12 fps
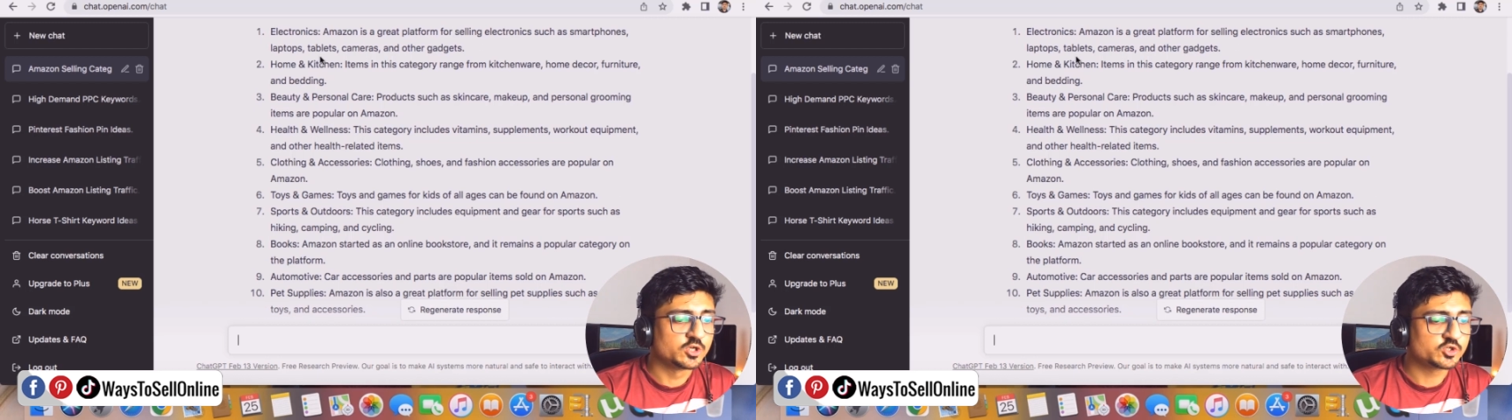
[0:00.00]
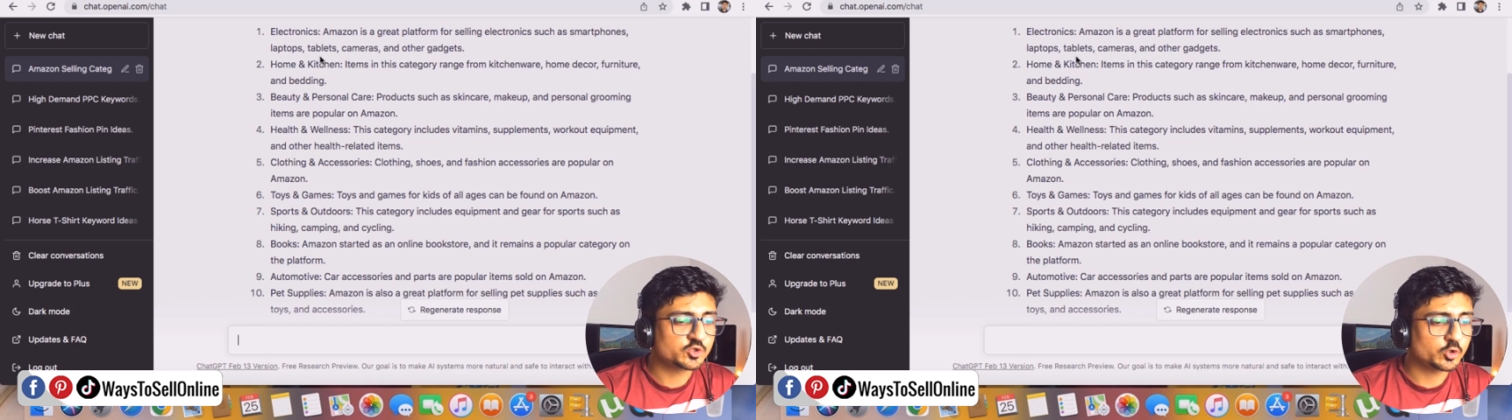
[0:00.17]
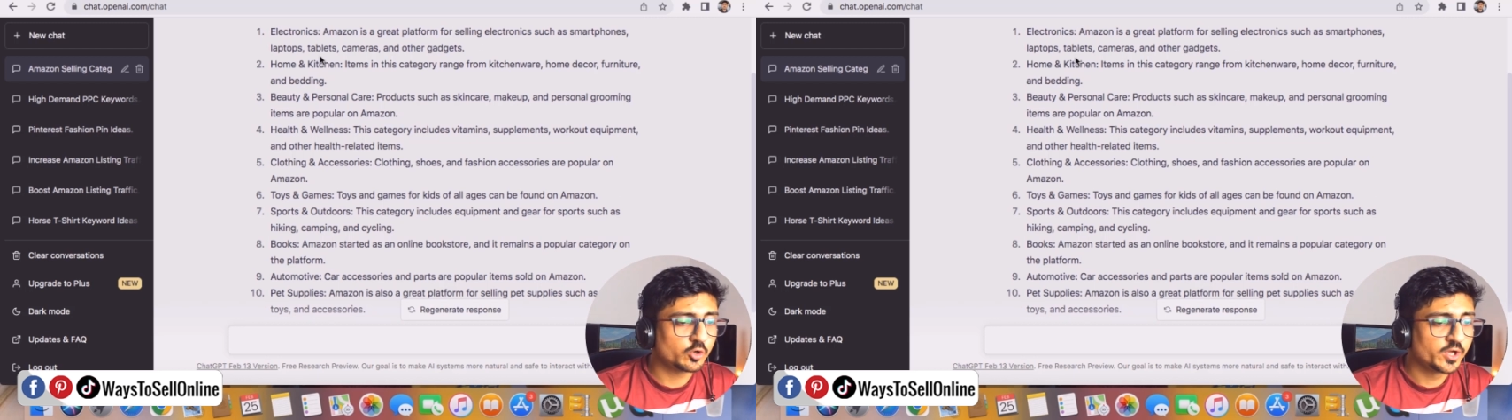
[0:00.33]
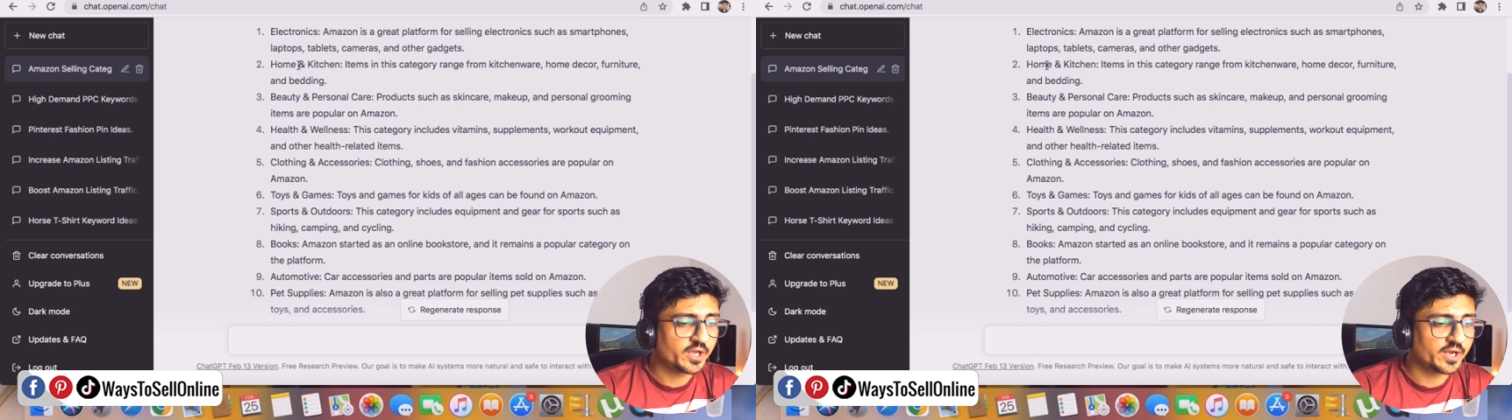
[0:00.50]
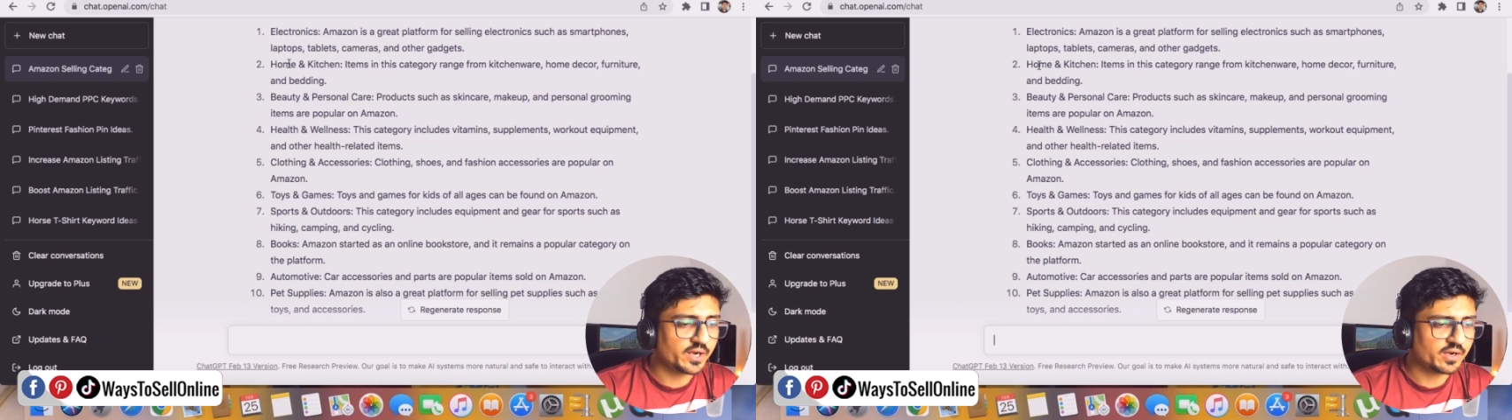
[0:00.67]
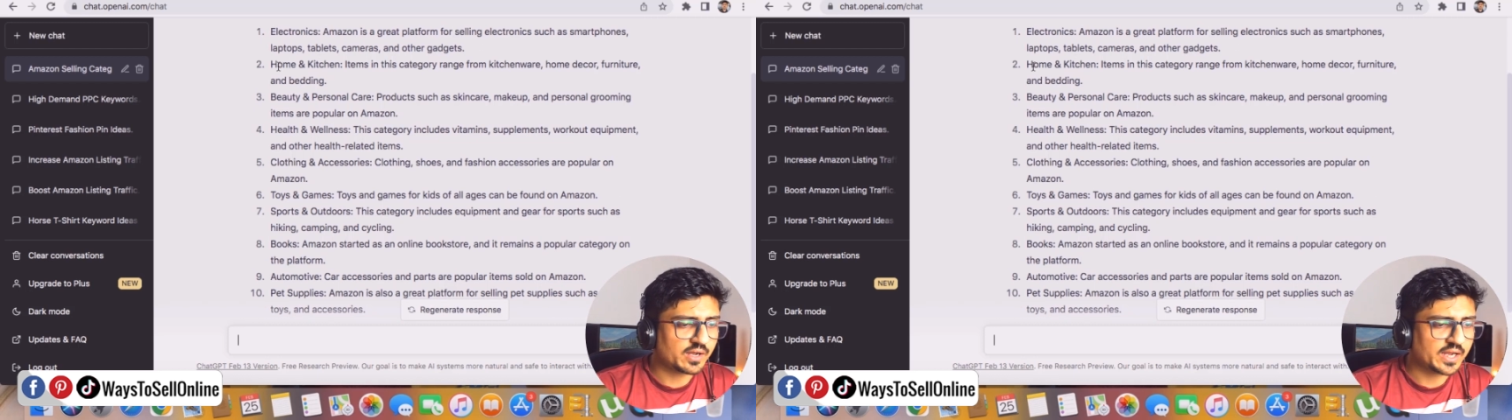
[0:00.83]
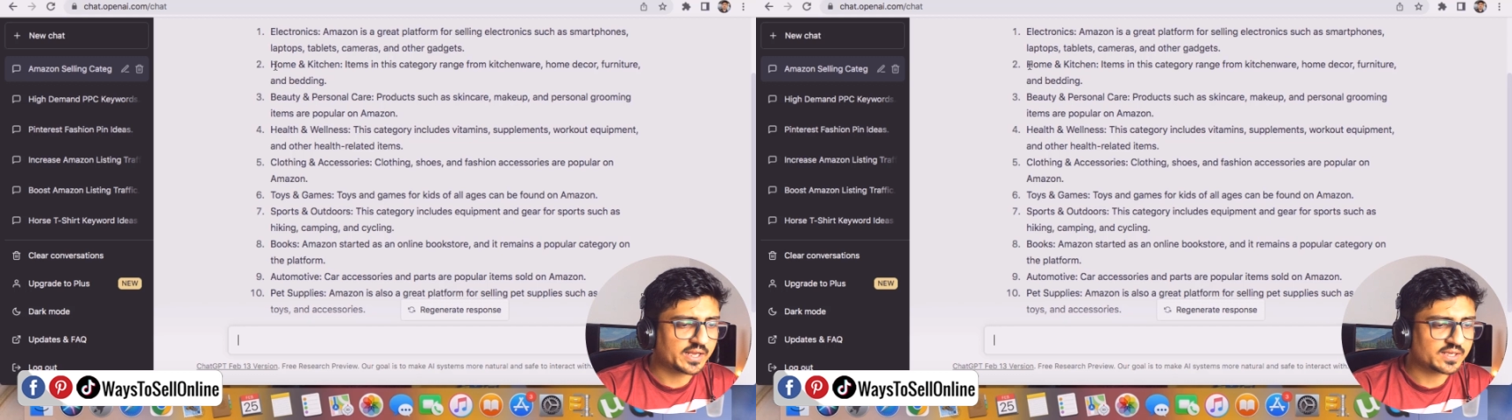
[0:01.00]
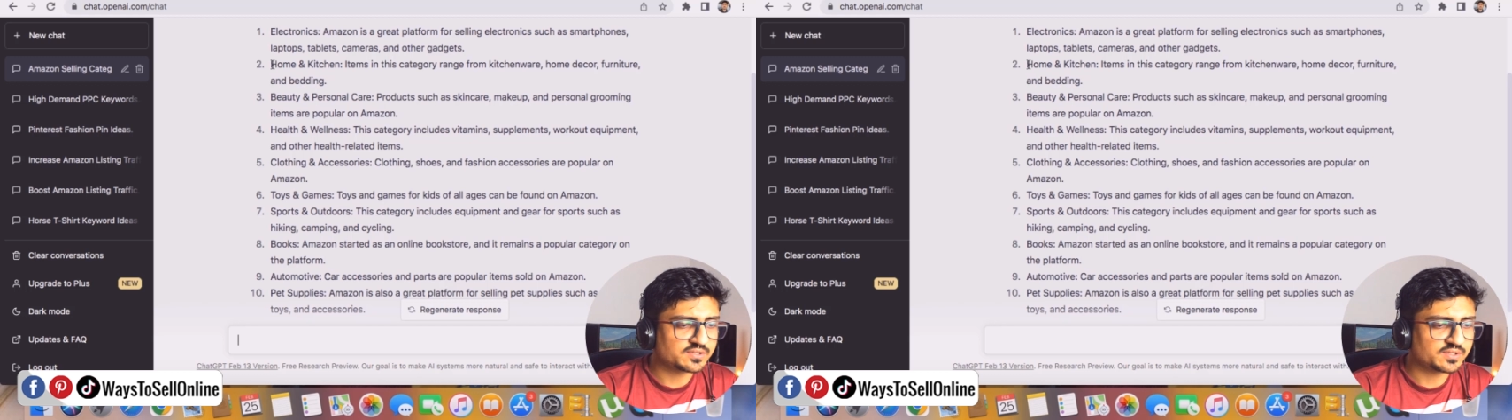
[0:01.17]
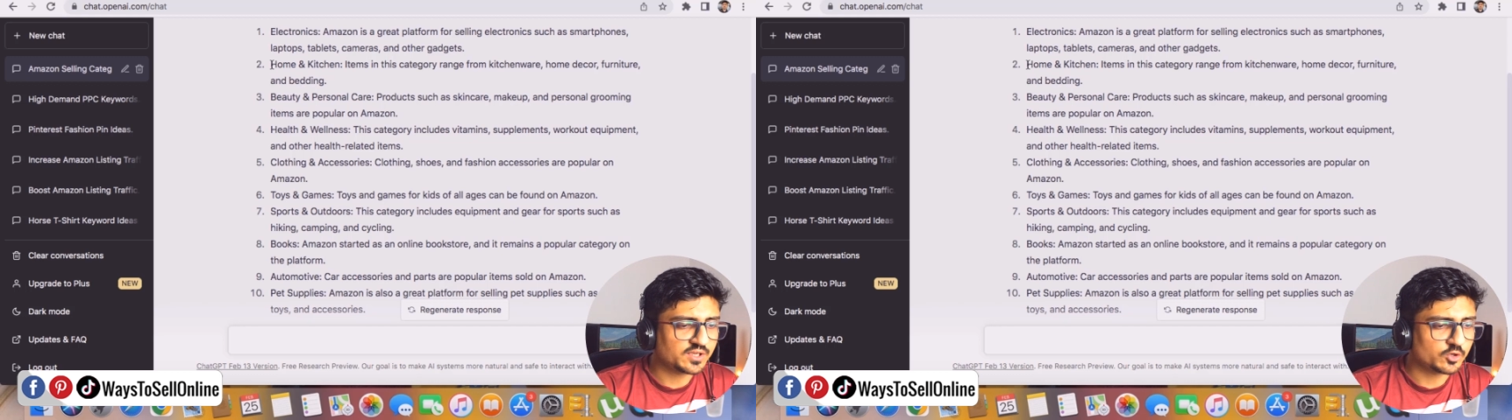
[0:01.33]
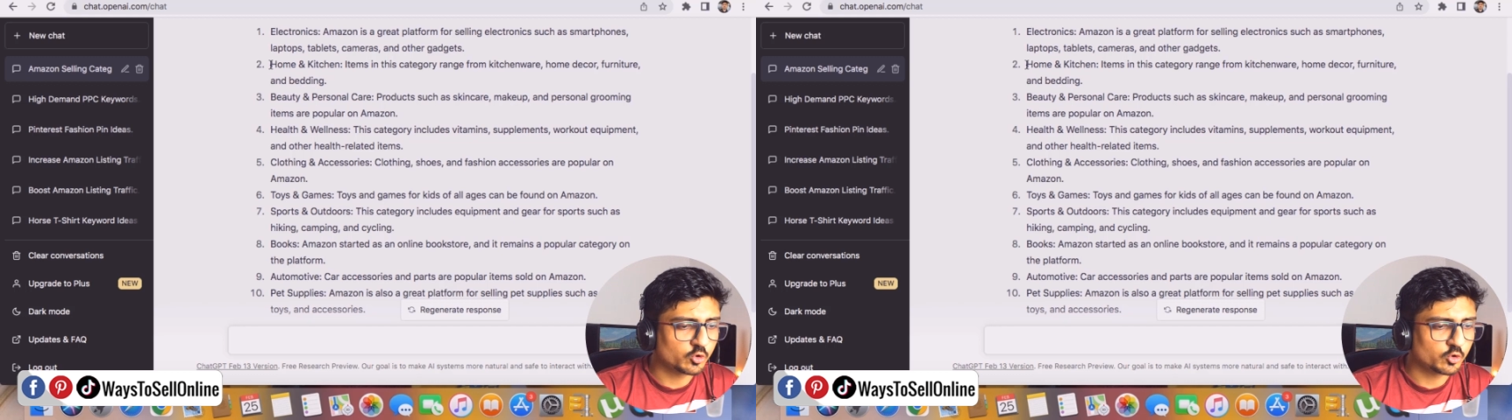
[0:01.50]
So here I can see